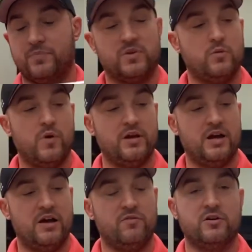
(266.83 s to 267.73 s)
where you
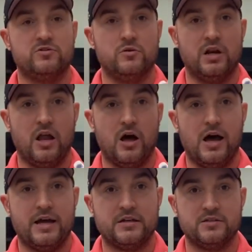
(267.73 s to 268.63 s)
have those sort of
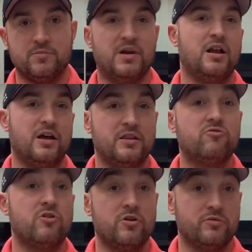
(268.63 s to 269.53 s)
lines, a bit like the
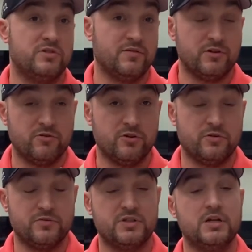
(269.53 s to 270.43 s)
grooves, you have the
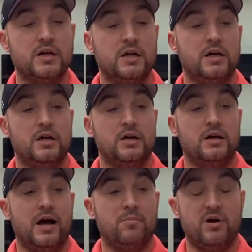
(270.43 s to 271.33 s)
grooves.
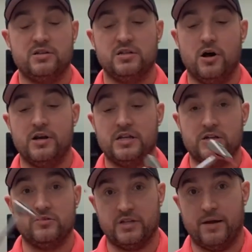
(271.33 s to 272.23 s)
And Bettinardi
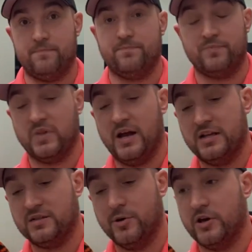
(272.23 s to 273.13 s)
use it. And
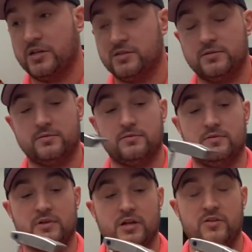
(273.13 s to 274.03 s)
to be honest,
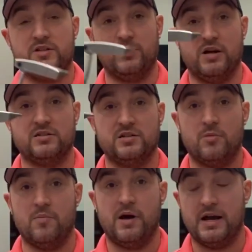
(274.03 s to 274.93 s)
this putter's in my
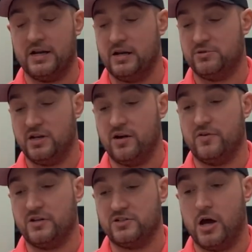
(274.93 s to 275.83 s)
bag and I absolutely love
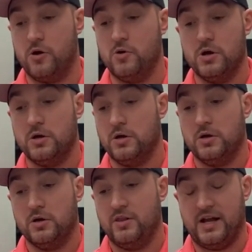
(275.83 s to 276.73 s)
it. So
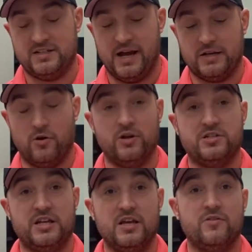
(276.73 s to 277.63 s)
that
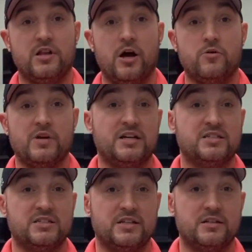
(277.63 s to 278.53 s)
technology, even though Yes
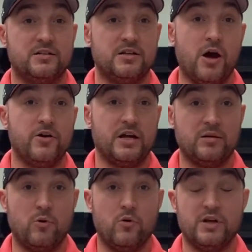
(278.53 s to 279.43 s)
isn't going
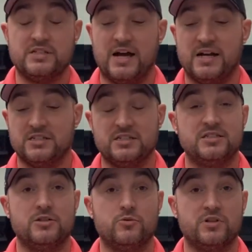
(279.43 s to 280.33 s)
anymore, is actually
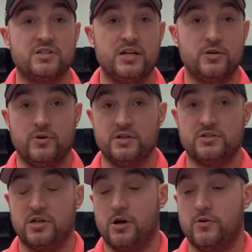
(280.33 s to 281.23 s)
still continuing.
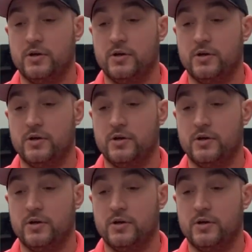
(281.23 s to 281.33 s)
So